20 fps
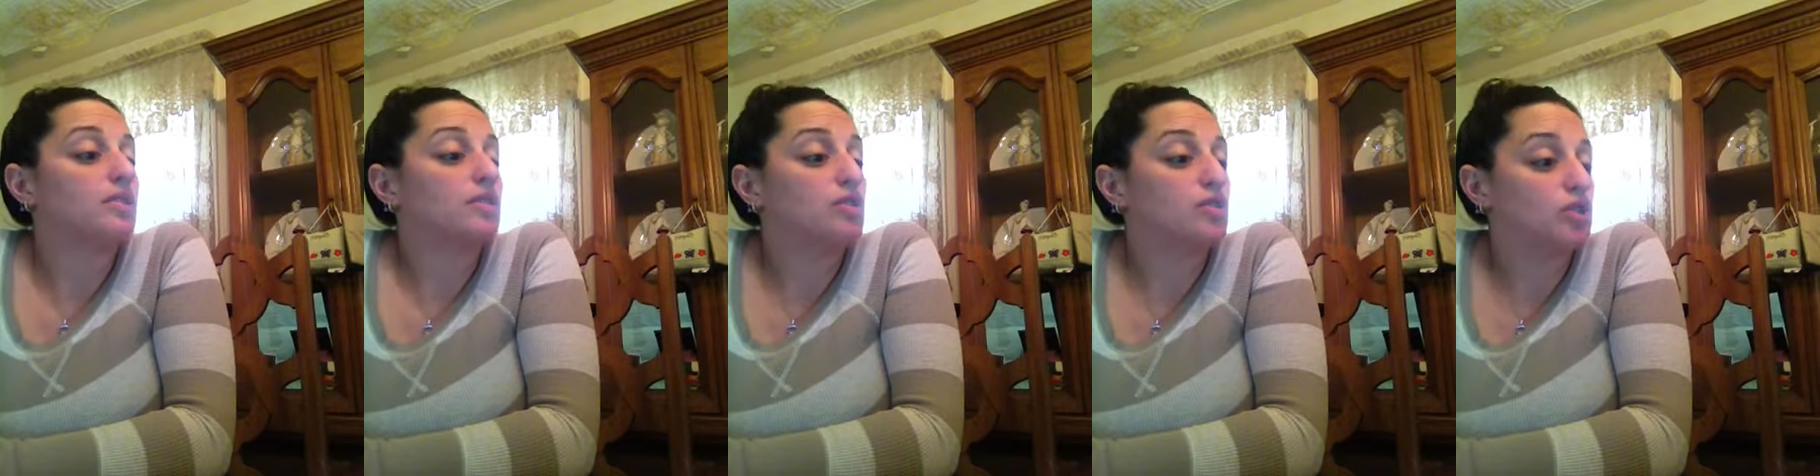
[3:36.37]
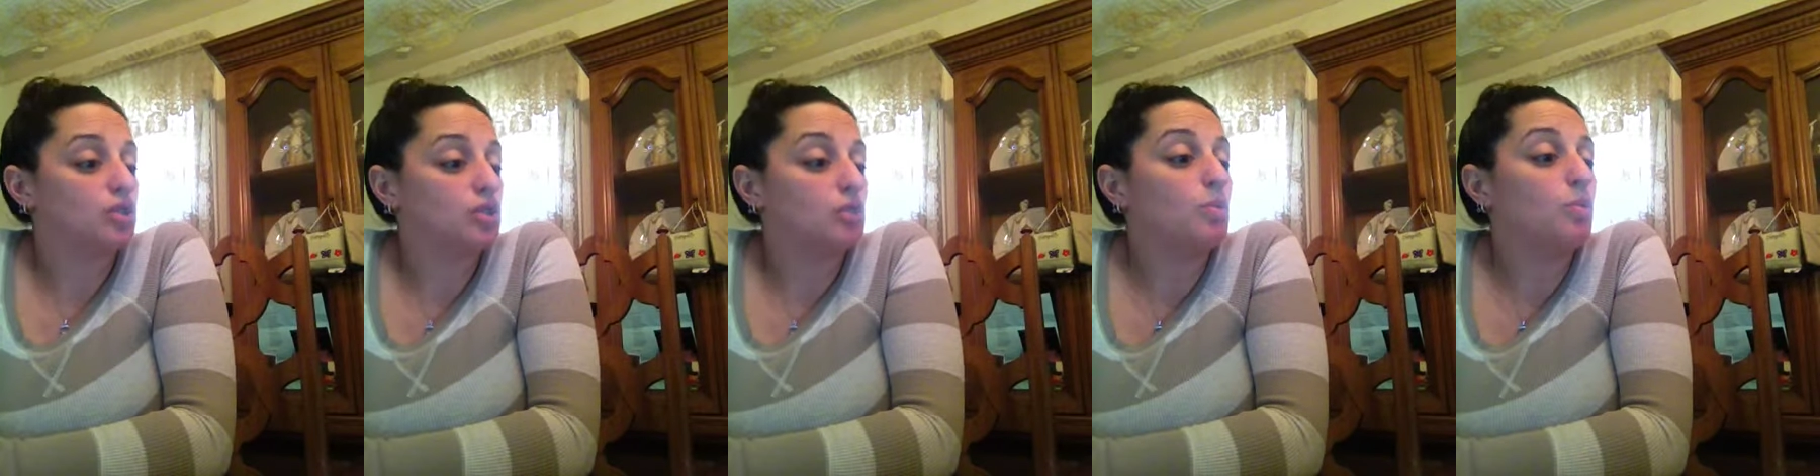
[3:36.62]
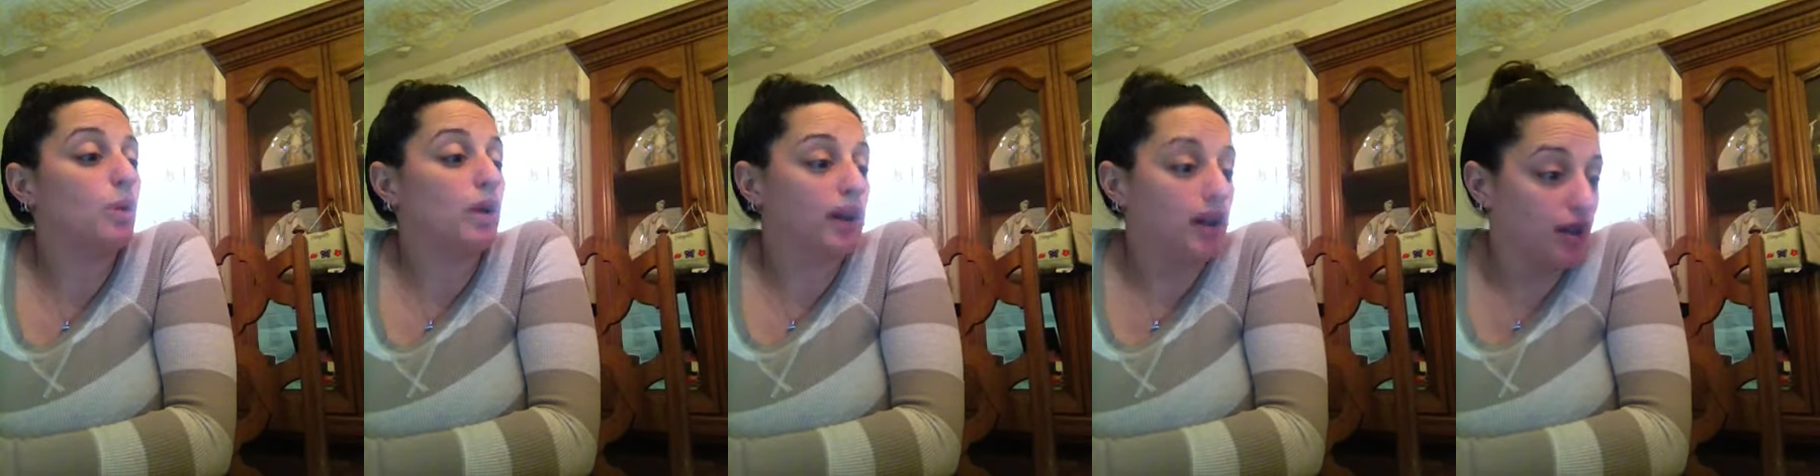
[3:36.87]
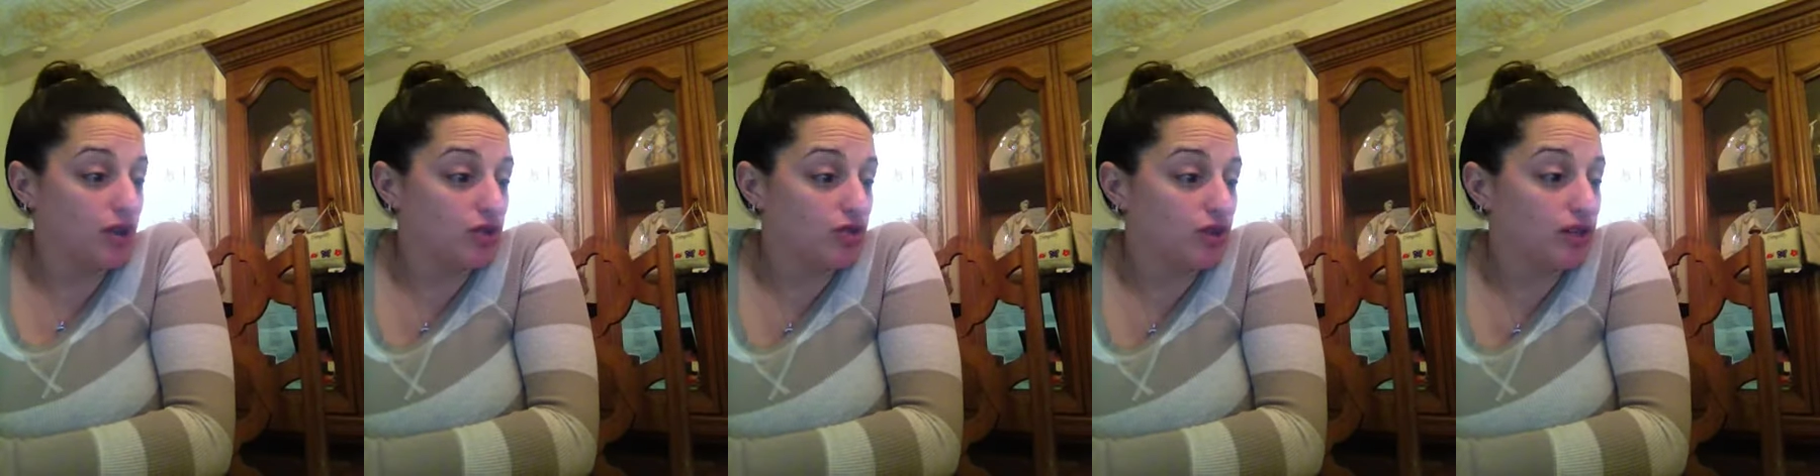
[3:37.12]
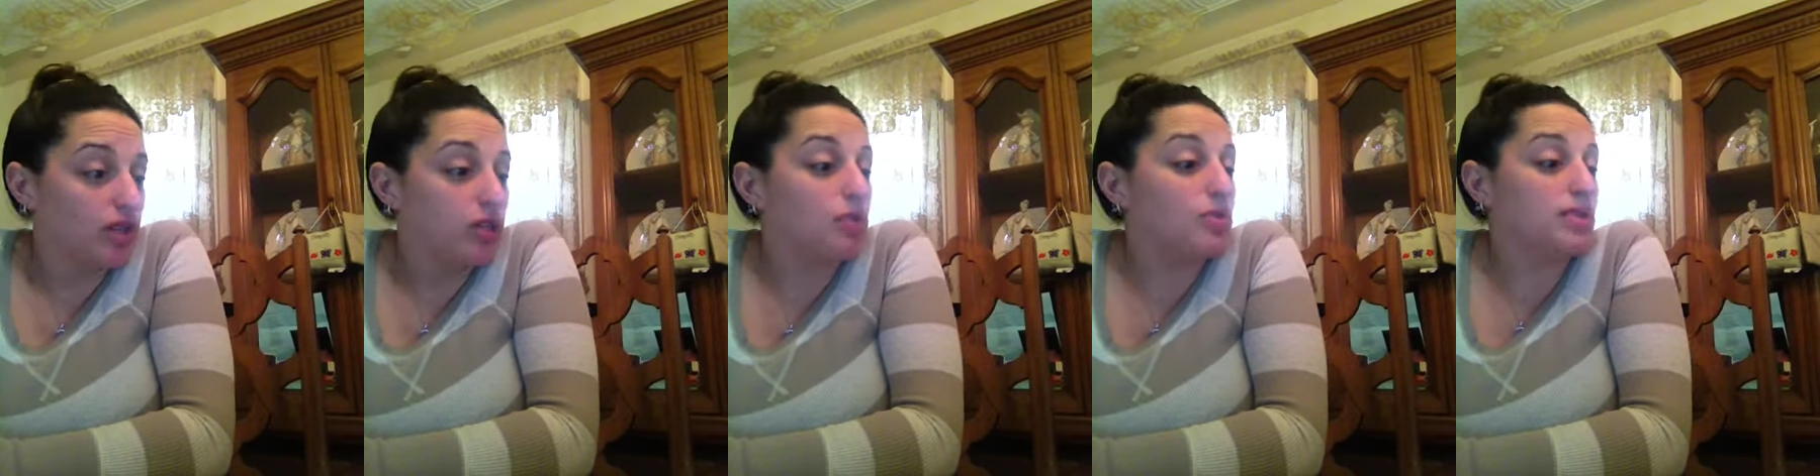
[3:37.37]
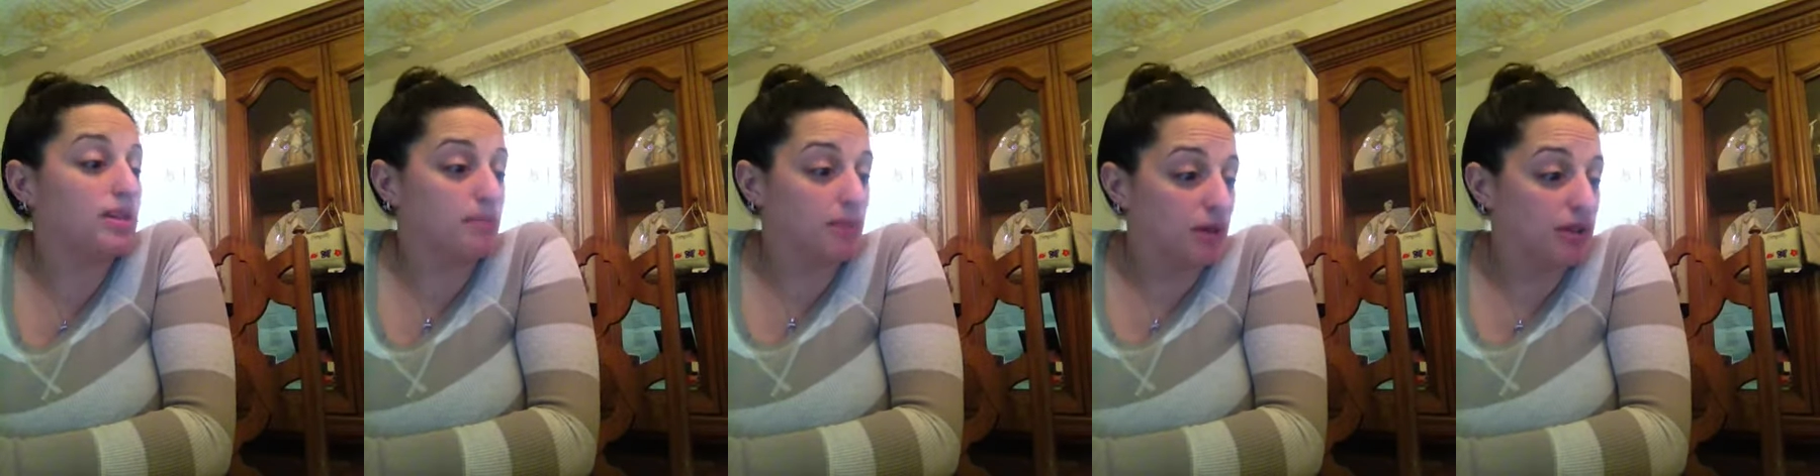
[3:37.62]
to 100
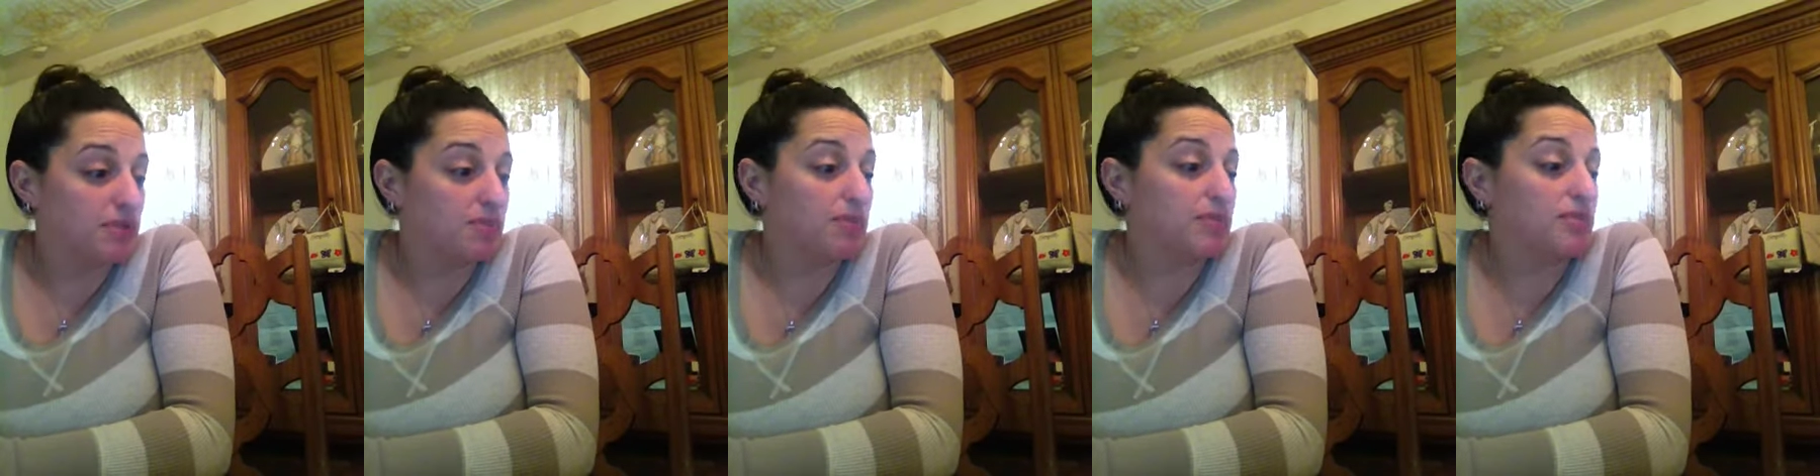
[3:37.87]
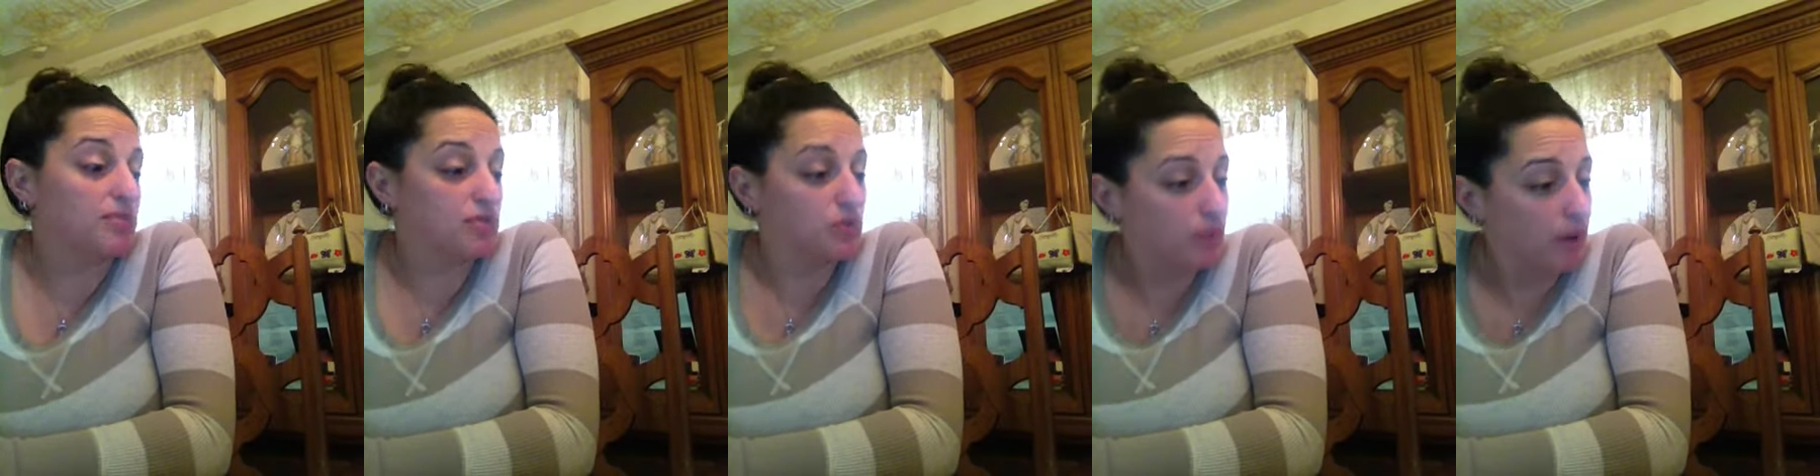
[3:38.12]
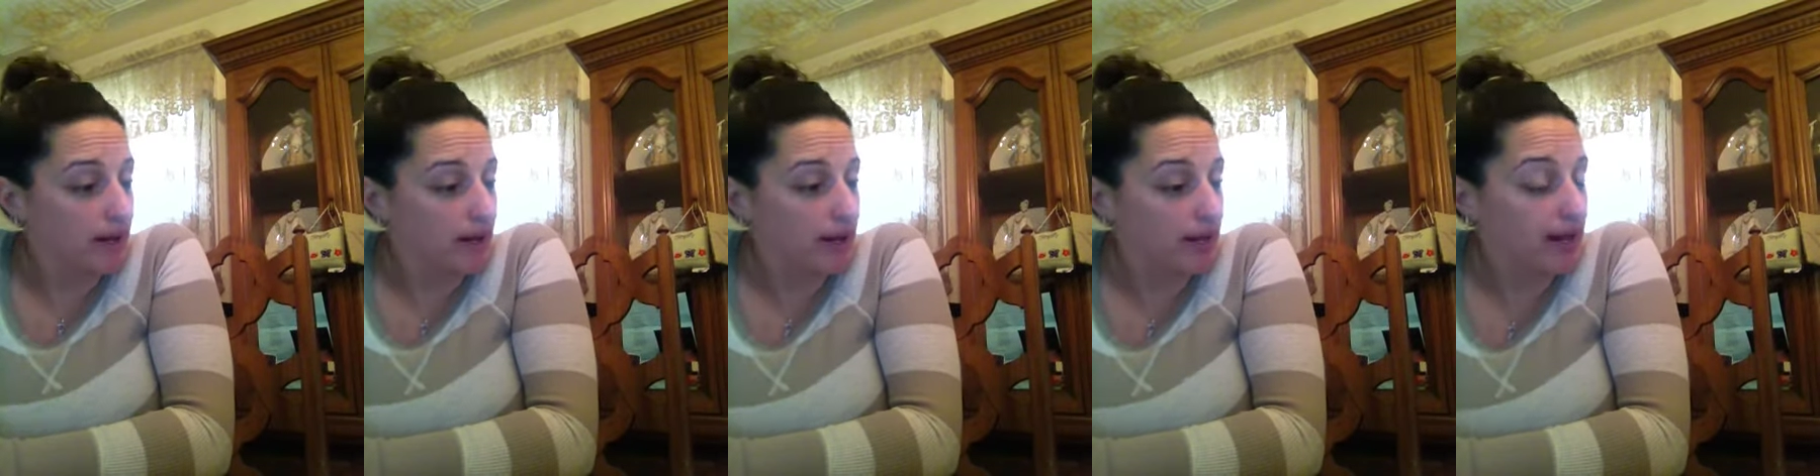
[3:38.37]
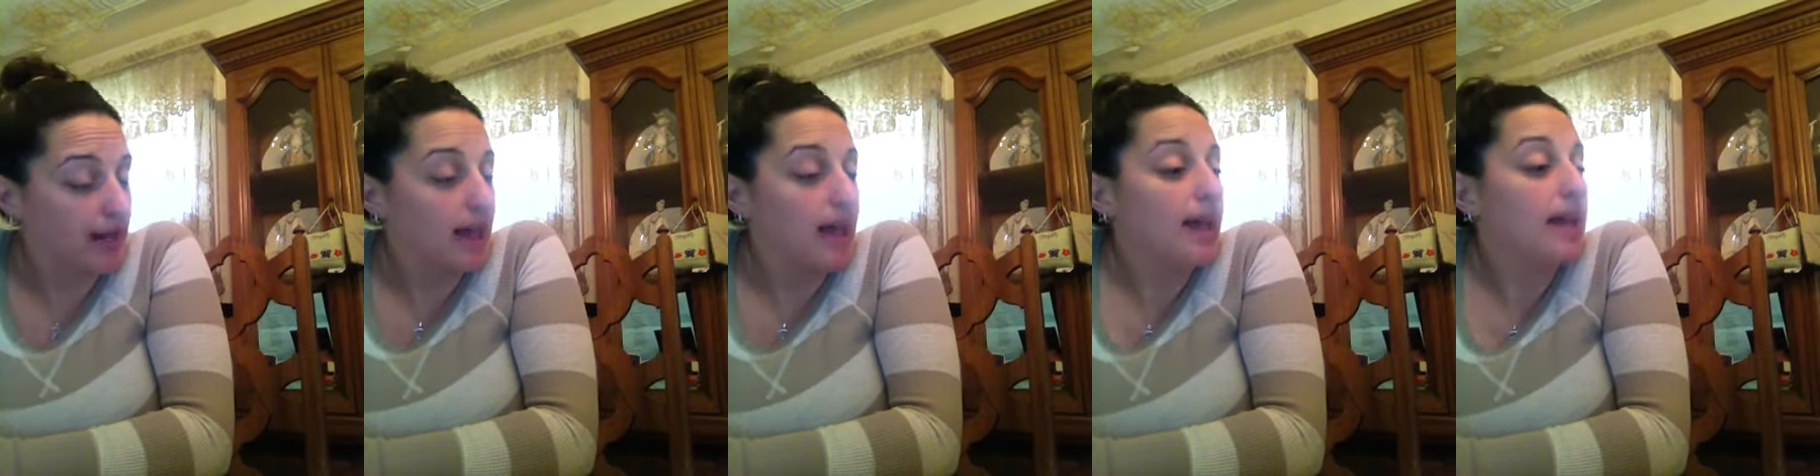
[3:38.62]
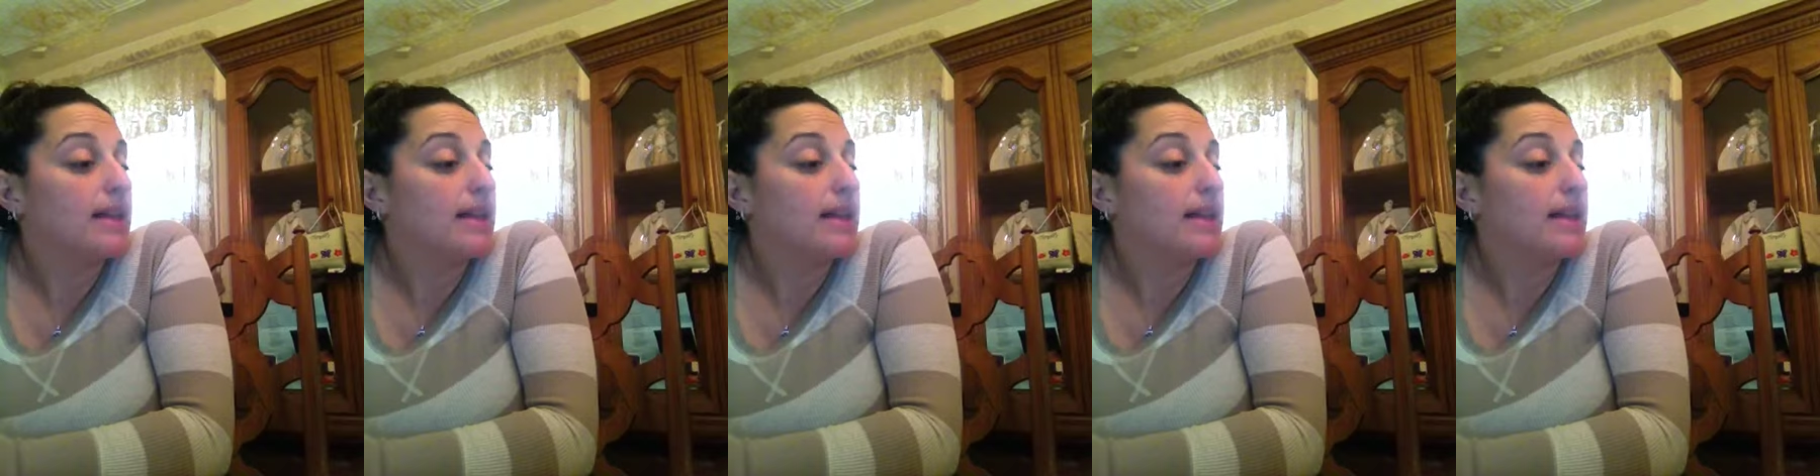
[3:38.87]
using multiples of 20.